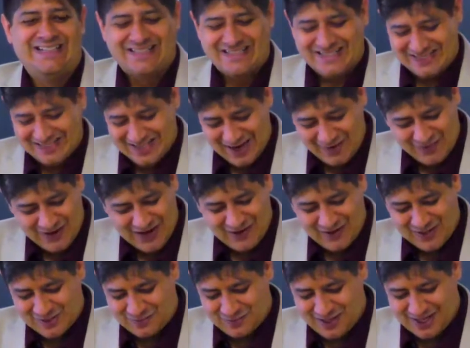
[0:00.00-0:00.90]
because I've
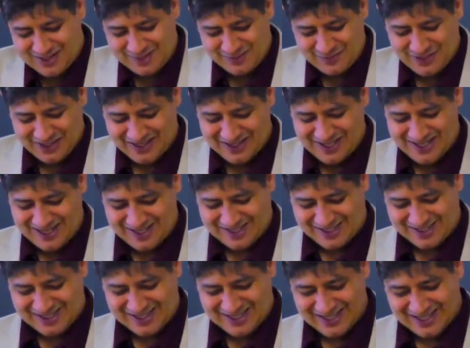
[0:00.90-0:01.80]
got
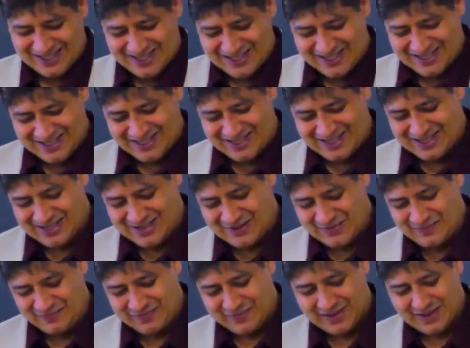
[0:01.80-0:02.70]
responsibilities.
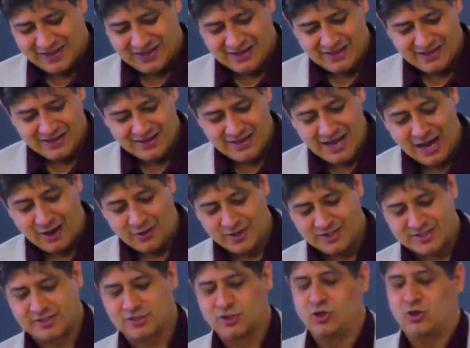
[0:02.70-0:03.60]
Uh,
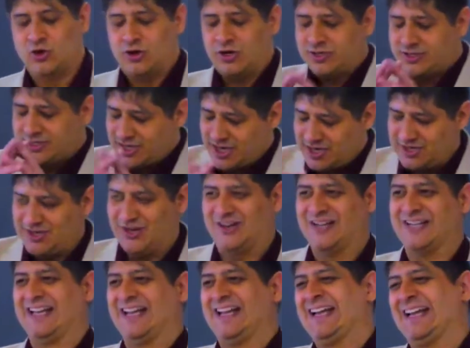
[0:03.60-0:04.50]
now it's Lord, take no.